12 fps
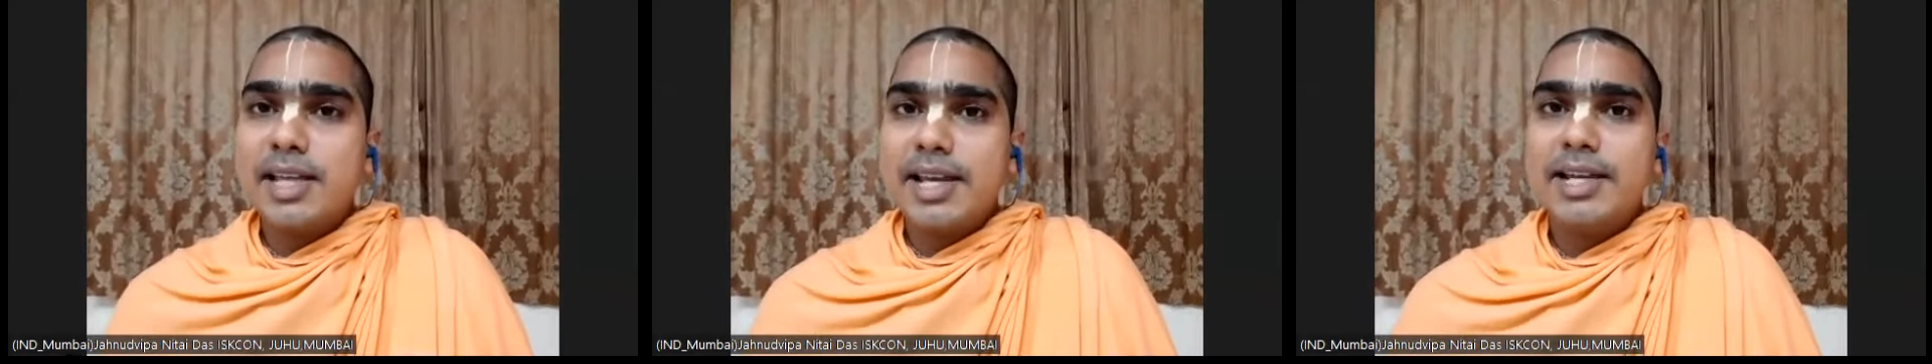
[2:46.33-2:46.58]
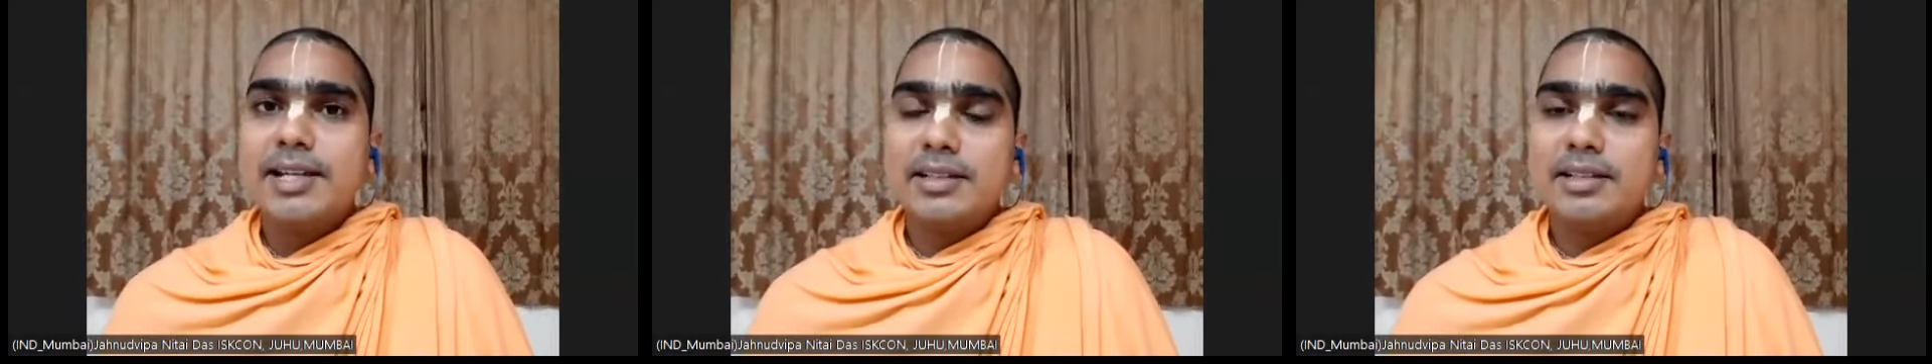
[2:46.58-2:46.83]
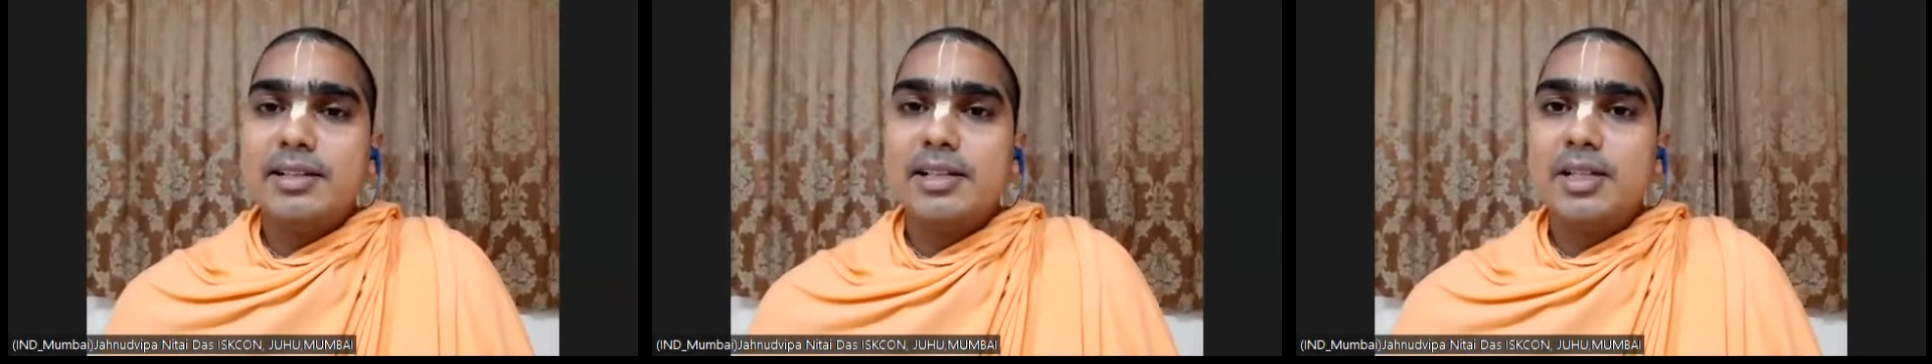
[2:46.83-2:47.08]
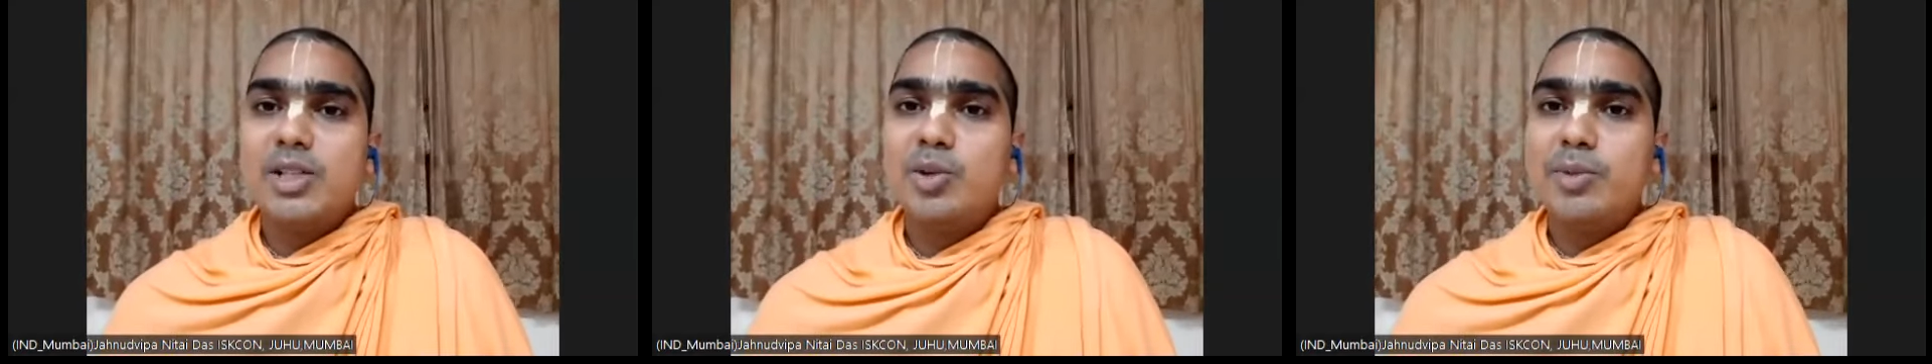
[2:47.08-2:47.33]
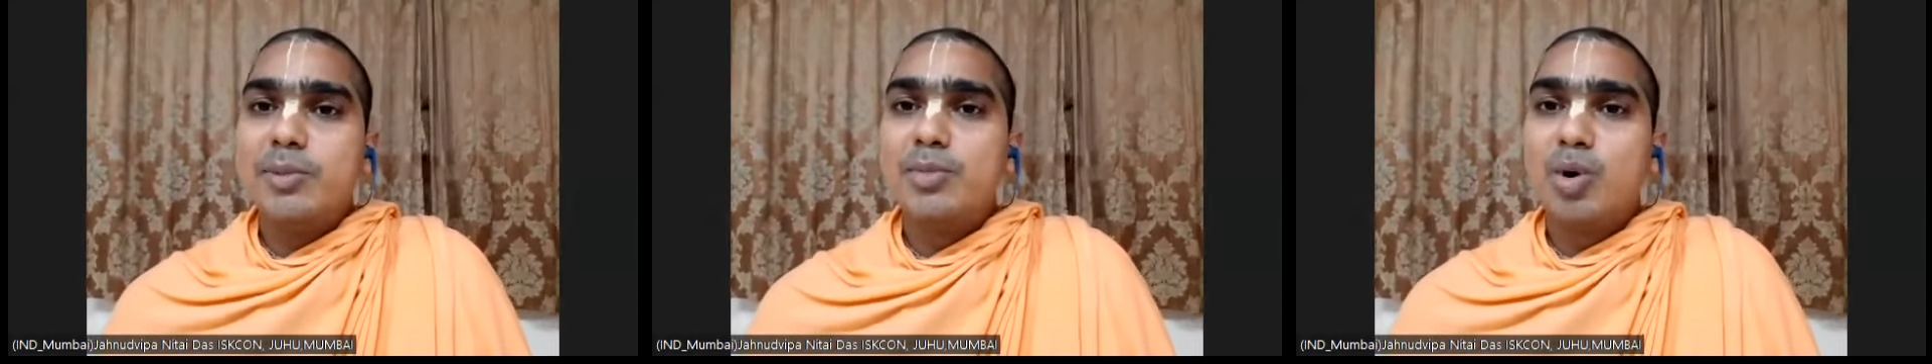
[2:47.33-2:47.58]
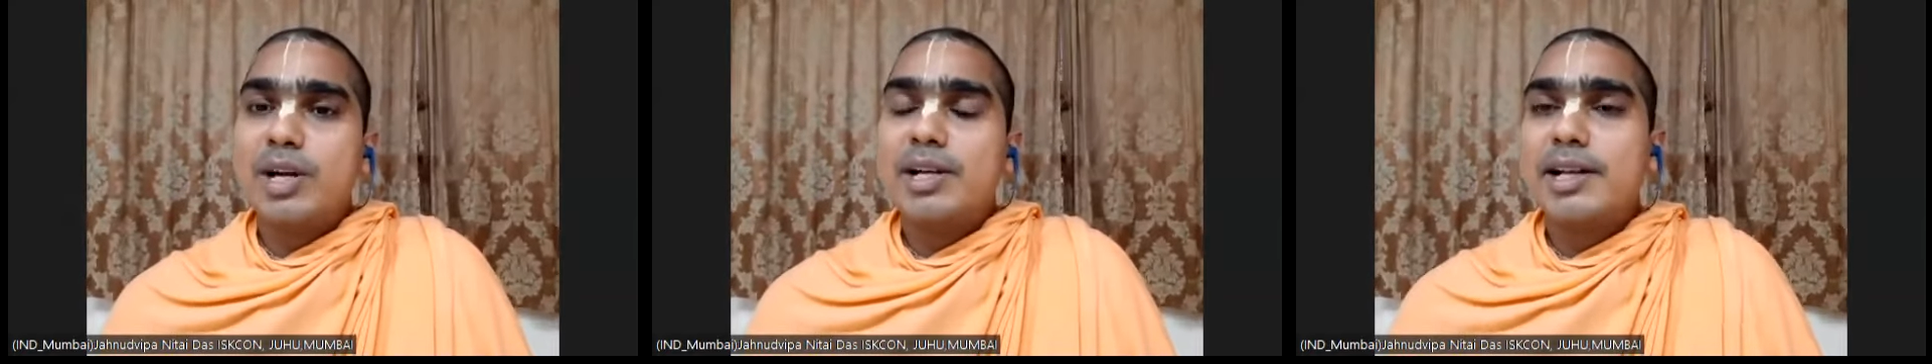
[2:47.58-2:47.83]
say it. It will be
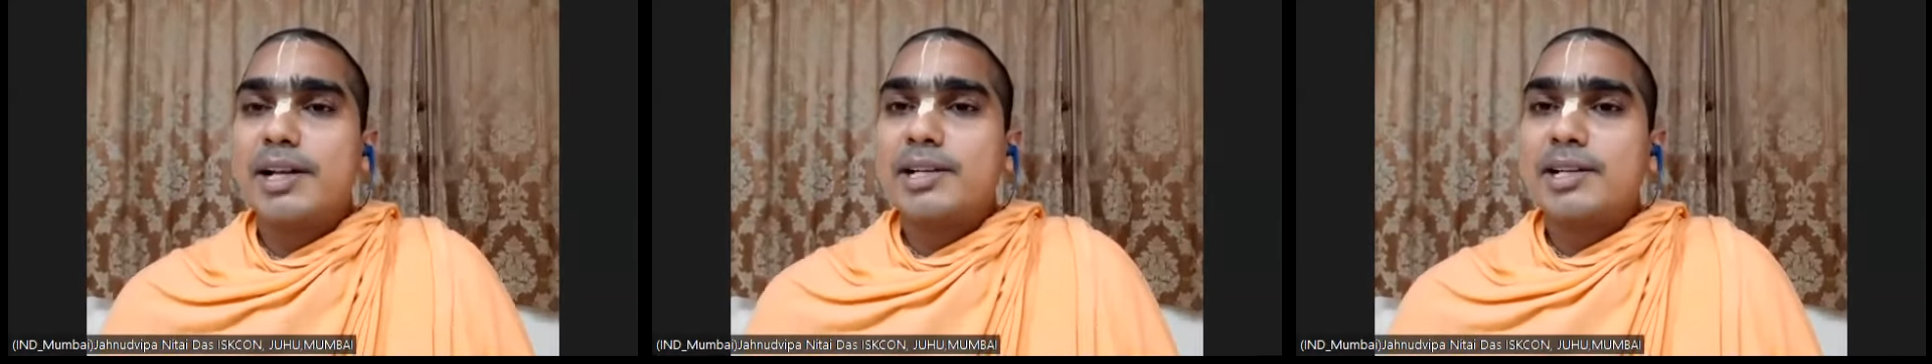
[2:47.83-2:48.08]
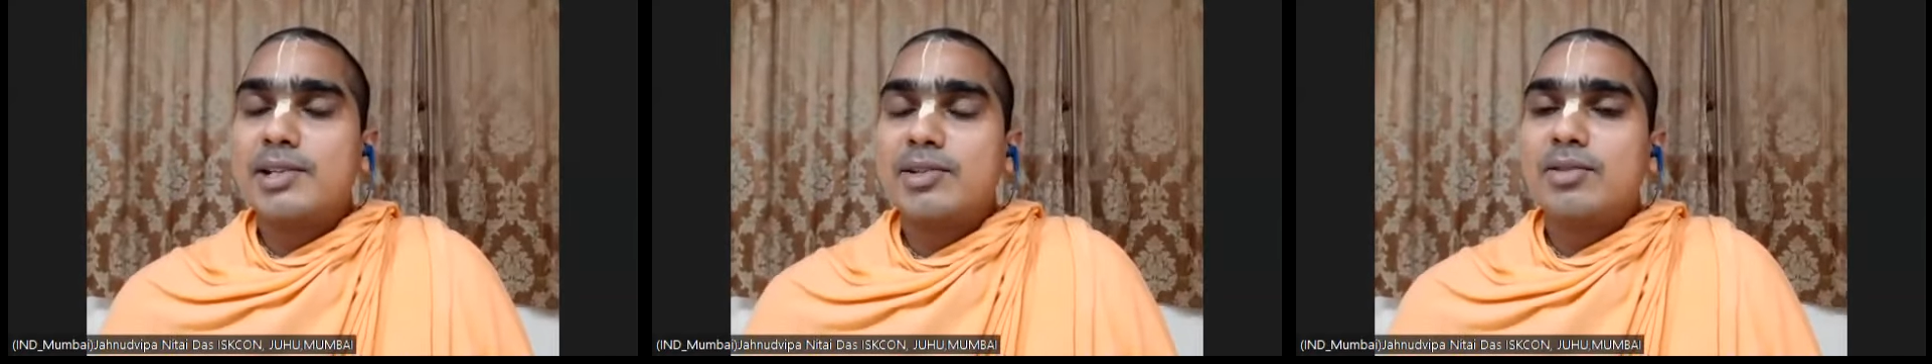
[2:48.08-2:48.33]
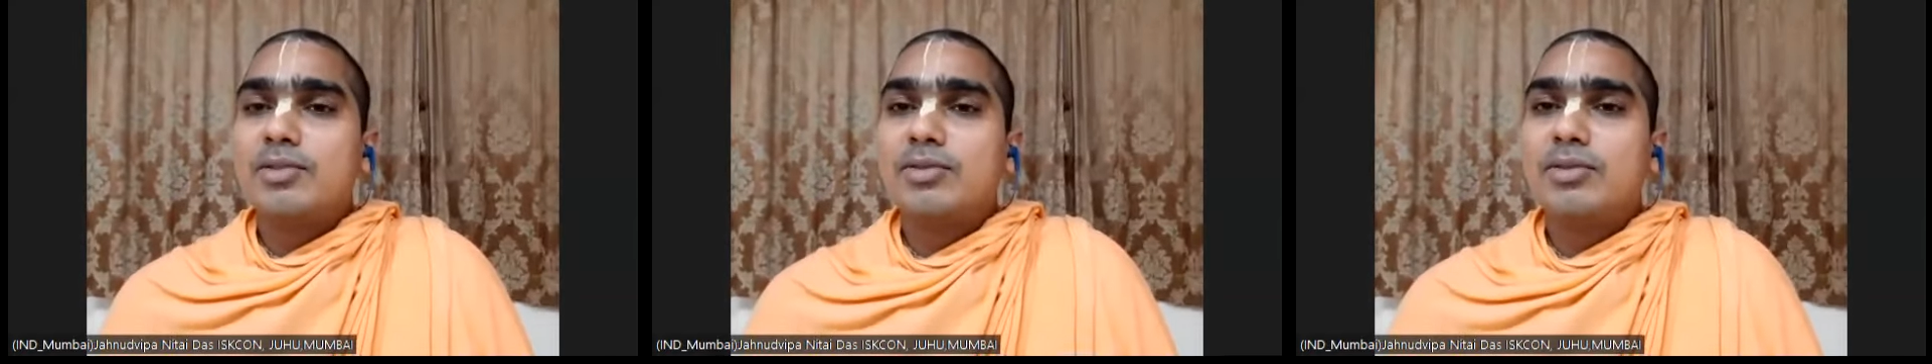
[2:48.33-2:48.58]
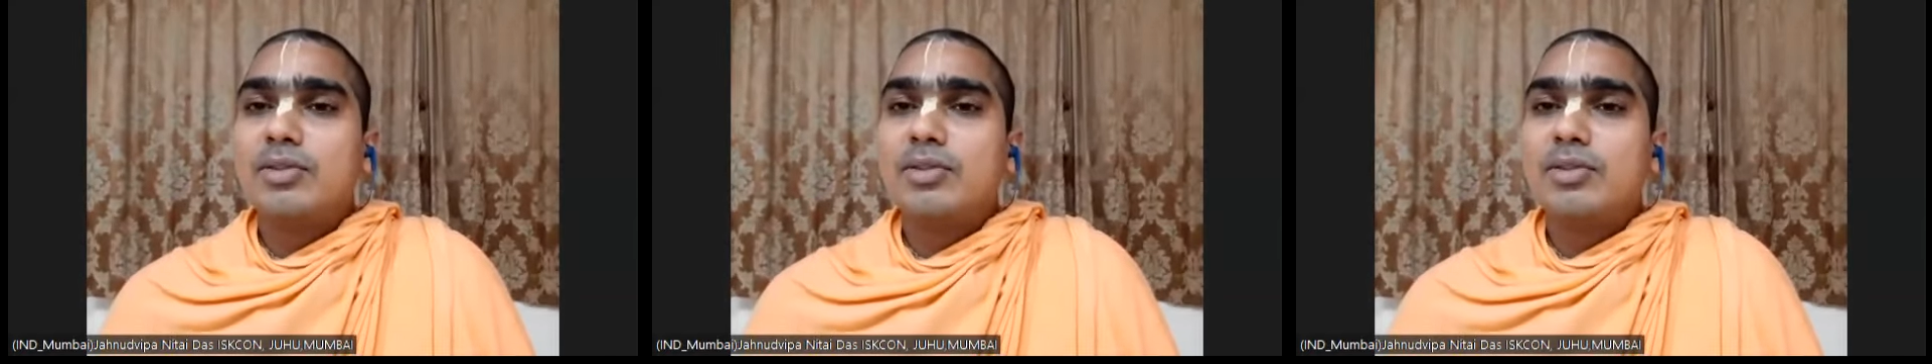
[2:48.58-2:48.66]
more interactive.